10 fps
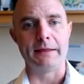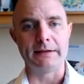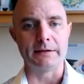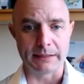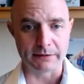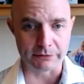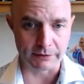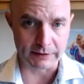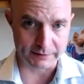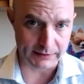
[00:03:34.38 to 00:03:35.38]
think the biggest
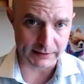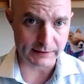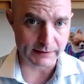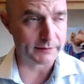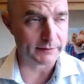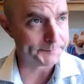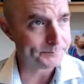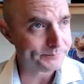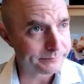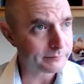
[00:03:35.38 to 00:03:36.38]
risk is
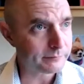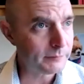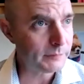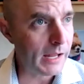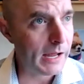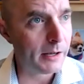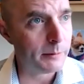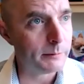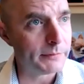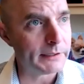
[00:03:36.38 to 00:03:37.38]

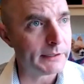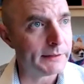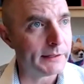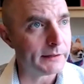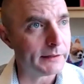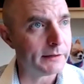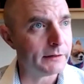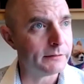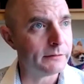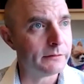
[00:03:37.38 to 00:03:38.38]

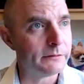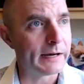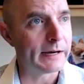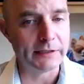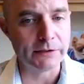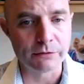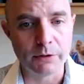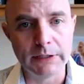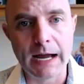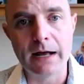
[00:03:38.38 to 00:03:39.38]
the vaccine
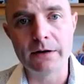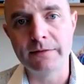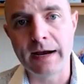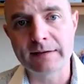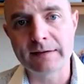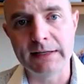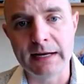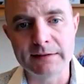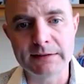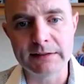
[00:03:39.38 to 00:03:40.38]
rollout or vaccine
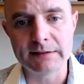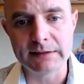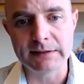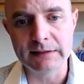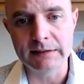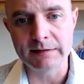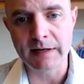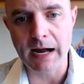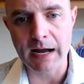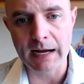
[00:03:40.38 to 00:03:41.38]
hesitancy is
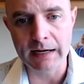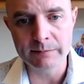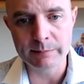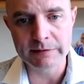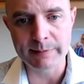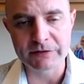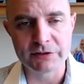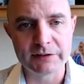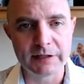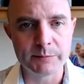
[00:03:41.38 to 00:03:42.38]
high, especially
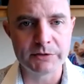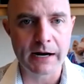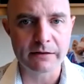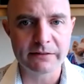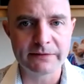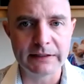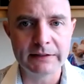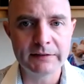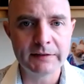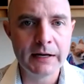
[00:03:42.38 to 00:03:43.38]
in some geographies.